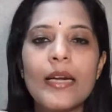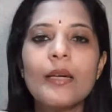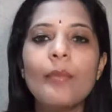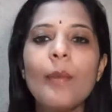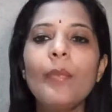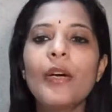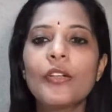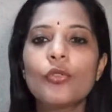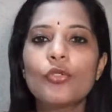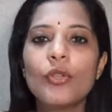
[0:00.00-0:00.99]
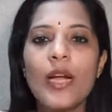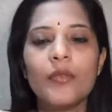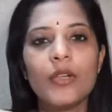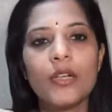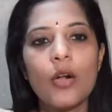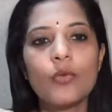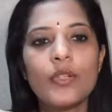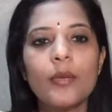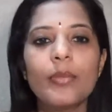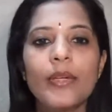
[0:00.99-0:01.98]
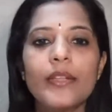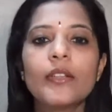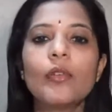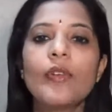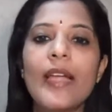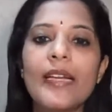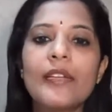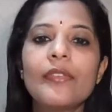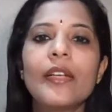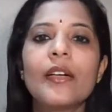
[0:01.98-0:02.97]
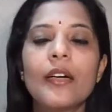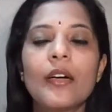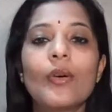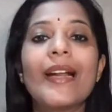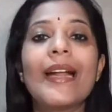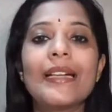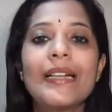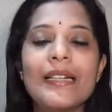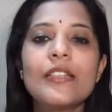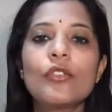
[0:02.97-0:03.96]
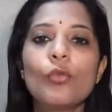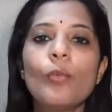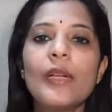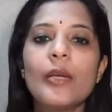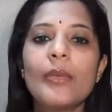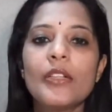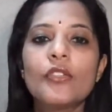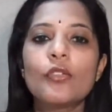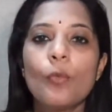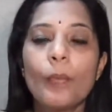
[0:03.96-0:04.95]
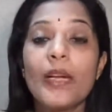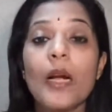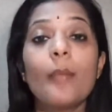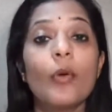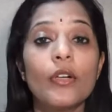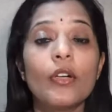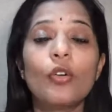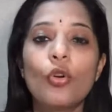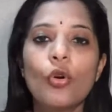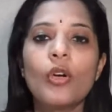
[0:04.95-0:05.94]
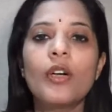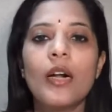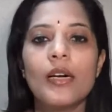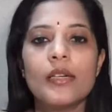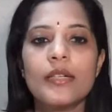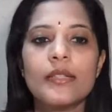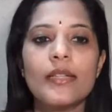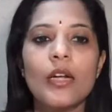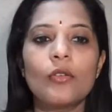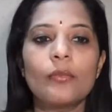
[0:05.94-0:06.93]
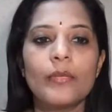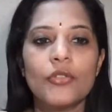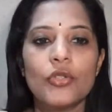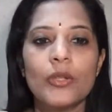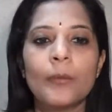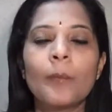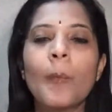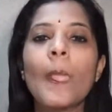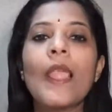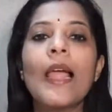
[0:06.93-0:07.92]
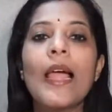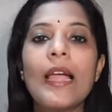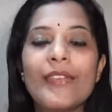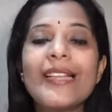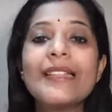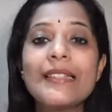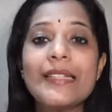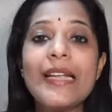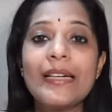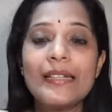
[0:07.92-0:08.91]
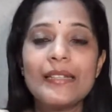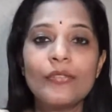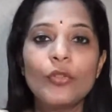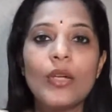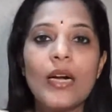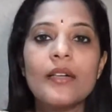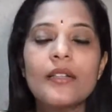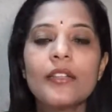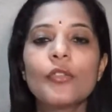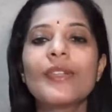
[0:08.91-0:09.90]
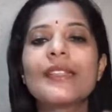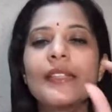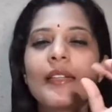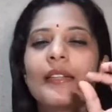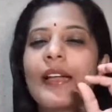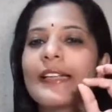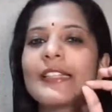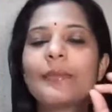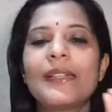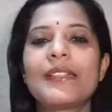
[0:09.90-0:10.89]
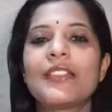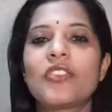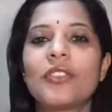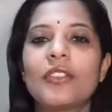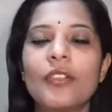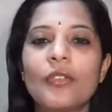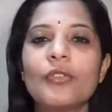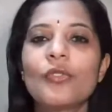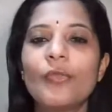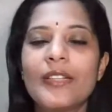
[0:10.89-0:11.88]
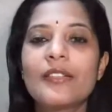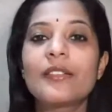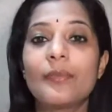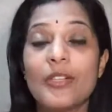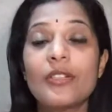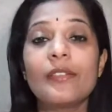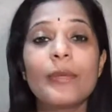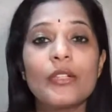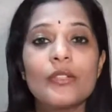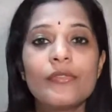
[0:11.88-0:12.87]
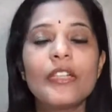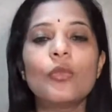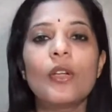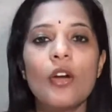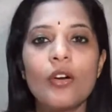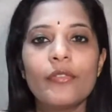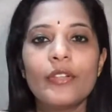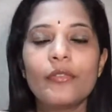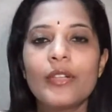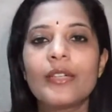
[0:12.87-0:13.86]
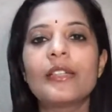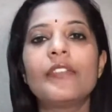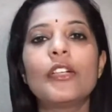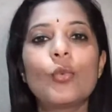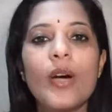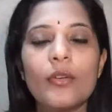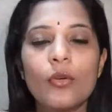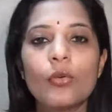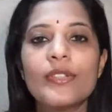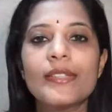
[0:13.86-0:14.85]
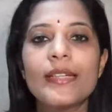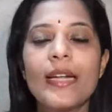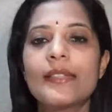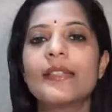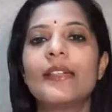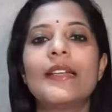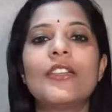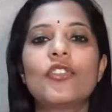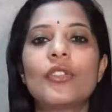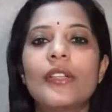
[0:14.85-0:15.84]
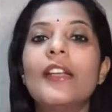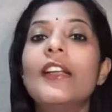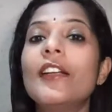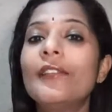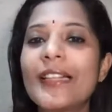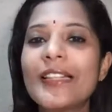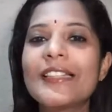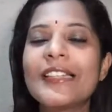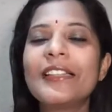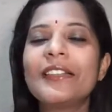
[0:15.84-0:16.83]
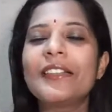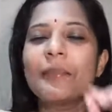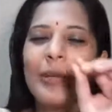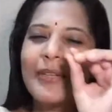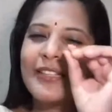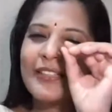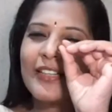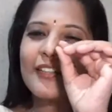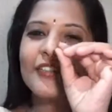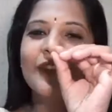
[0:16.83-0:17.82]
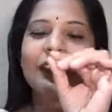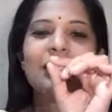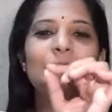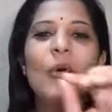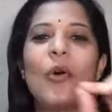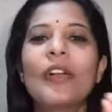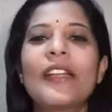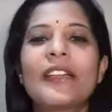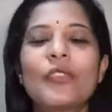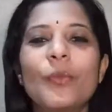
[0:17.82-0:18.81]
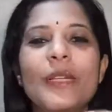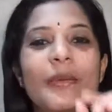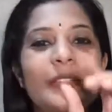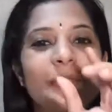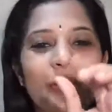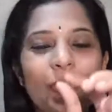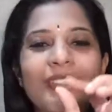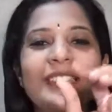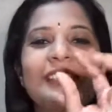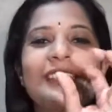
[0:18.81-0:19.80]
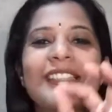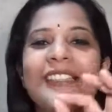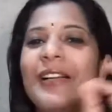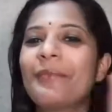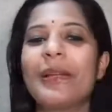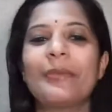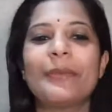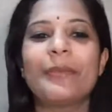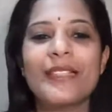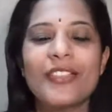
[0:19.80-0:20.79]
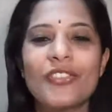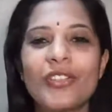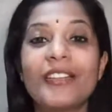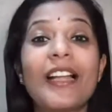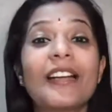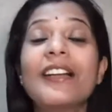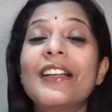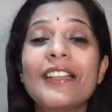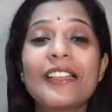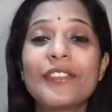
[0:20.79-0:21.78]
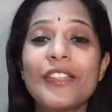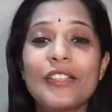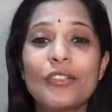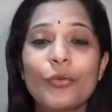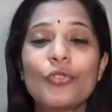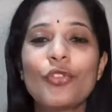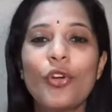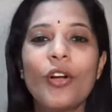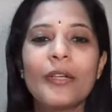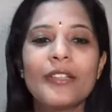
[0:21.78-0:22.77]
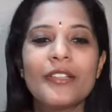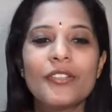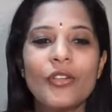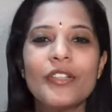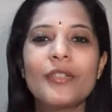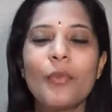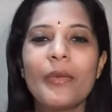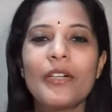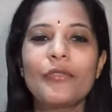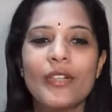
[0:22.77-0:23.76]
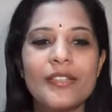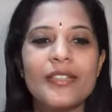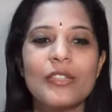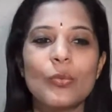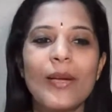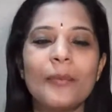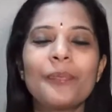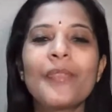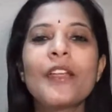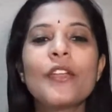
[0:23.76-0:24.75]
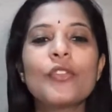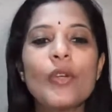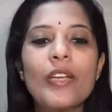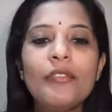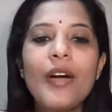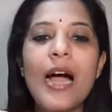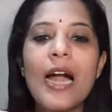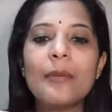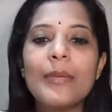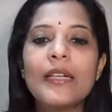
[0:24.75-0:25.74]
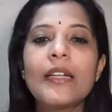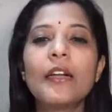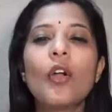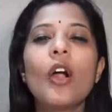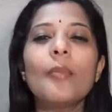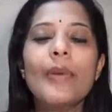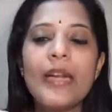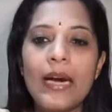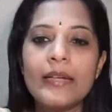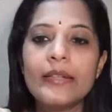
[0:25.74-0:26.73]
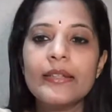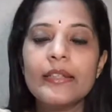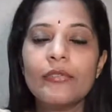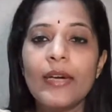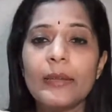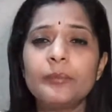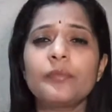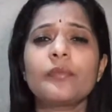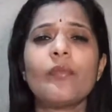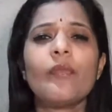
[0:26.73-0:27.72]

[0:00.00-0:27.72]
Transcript: and remember, you should have a crown rump length of anywhere around at least 2 millimeters to pick up on a good ultrasound machine. We can see, at least if you can't hear, you can see that nice pulsation, So once, especially because we do a lot of infertility, we do our own scans, and initially we can see the baby is just really small, like 2 millimeters, but you can still see that pulsation, and that gives us so joyous moment for us as well. So if a heartbeat cannot be identified,